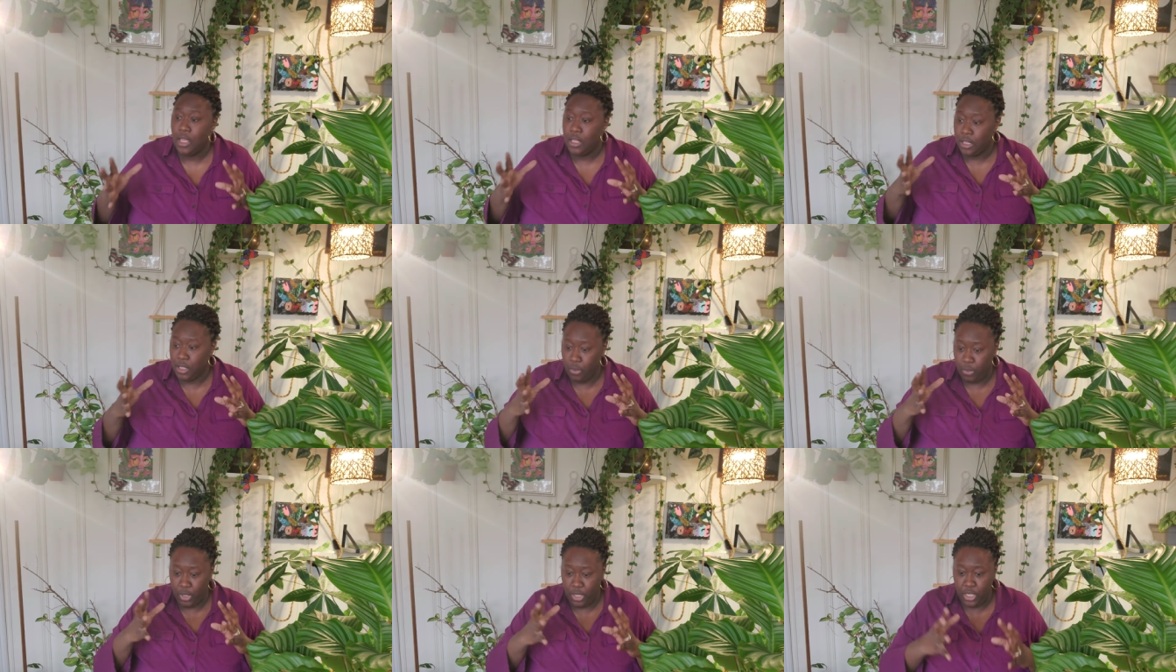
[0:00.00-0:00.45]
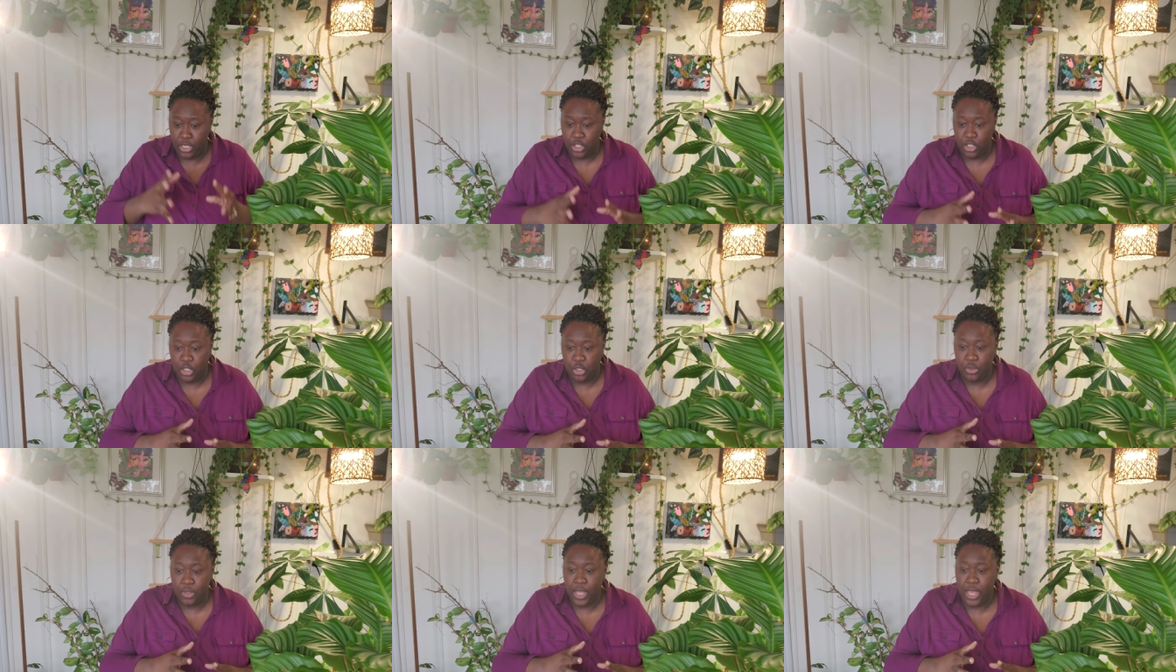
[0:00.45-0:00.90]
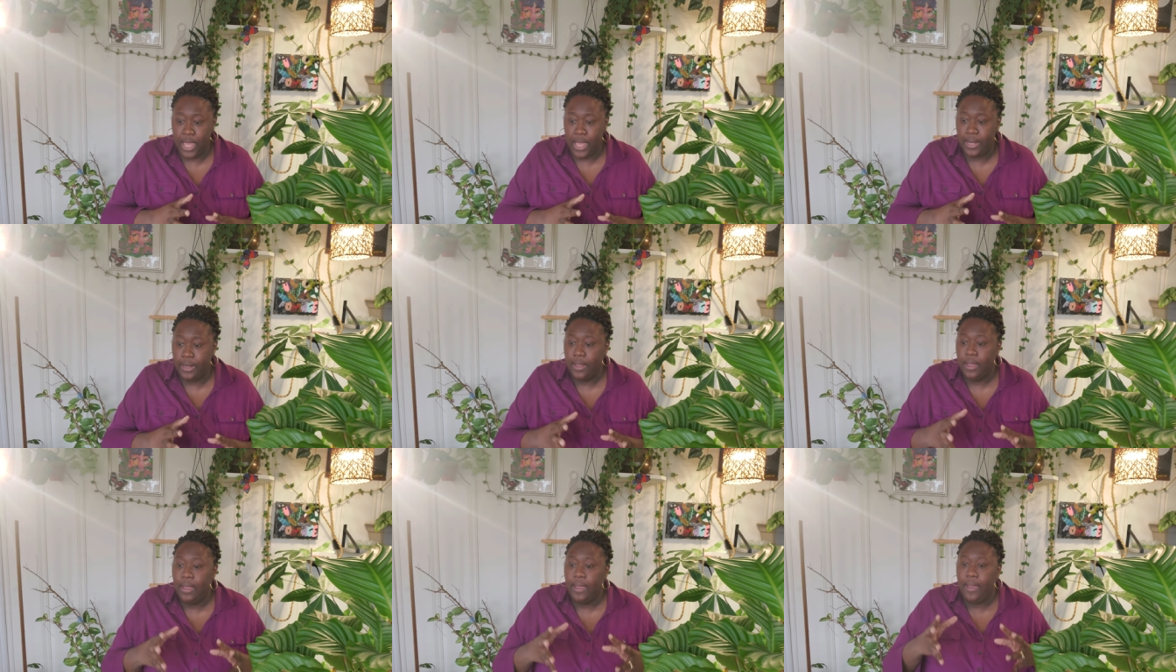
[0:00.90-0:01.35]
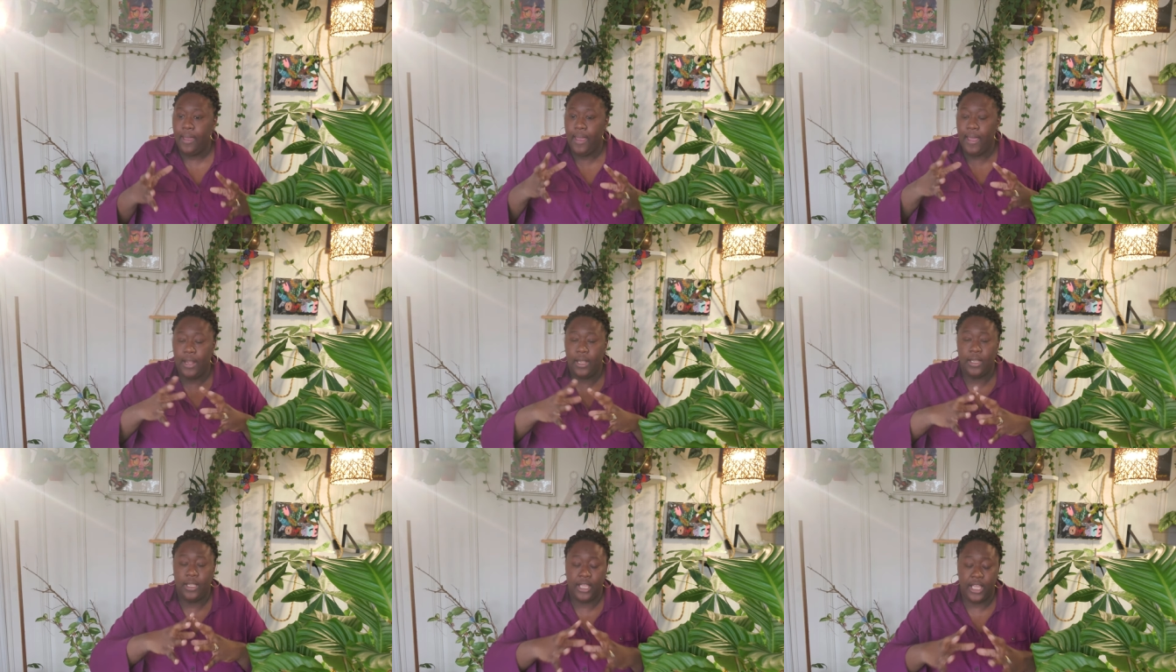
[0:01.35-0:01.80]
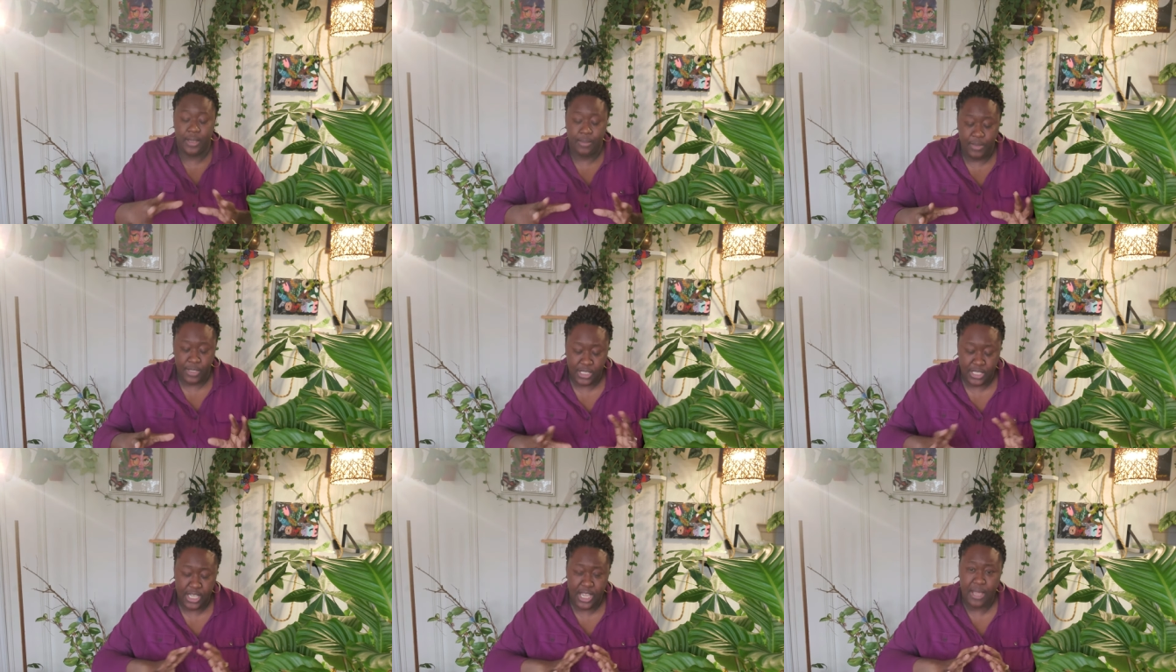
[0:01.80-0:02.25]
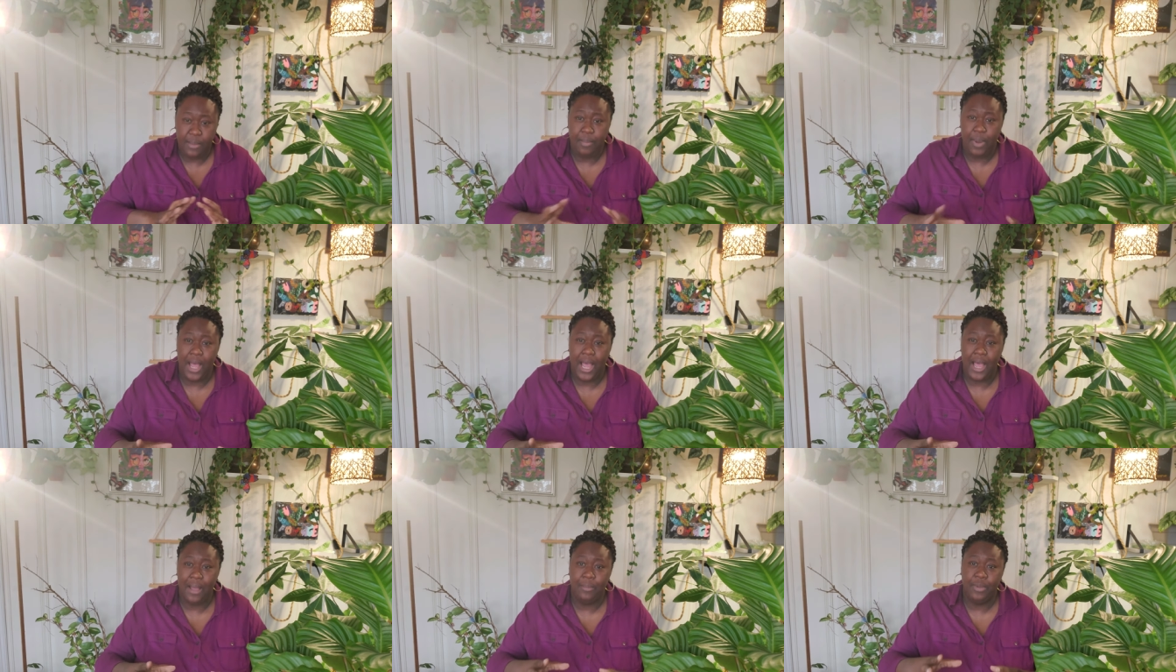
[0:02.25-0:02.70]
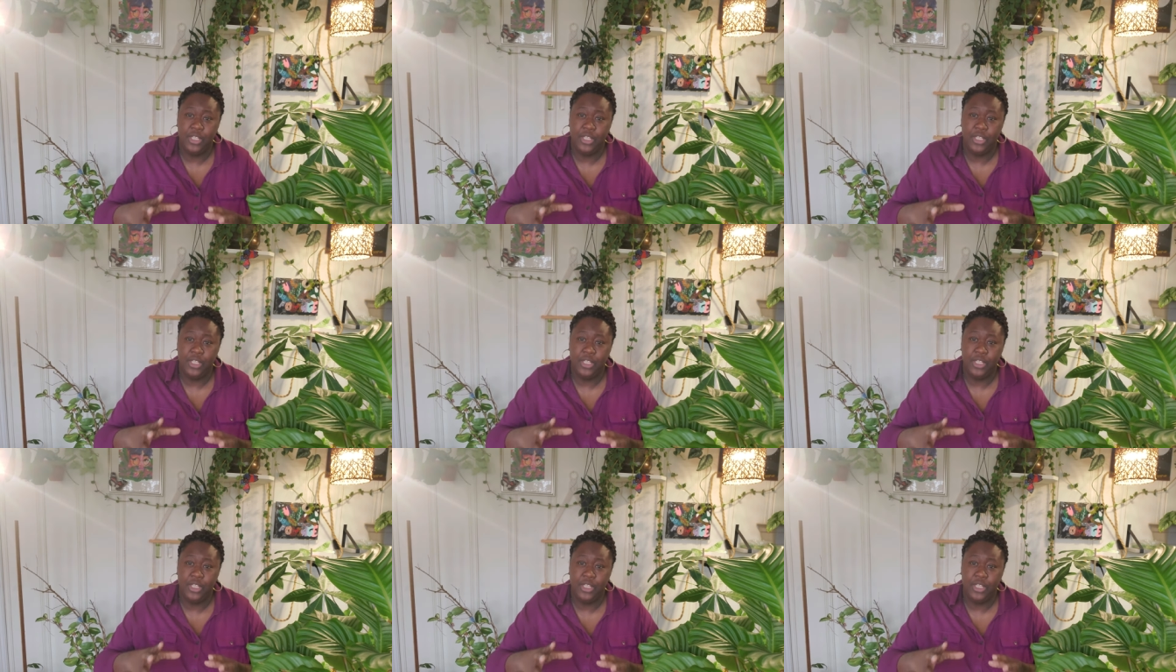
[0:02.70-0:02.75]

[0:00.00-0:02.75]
then we can do that and keep the same pot,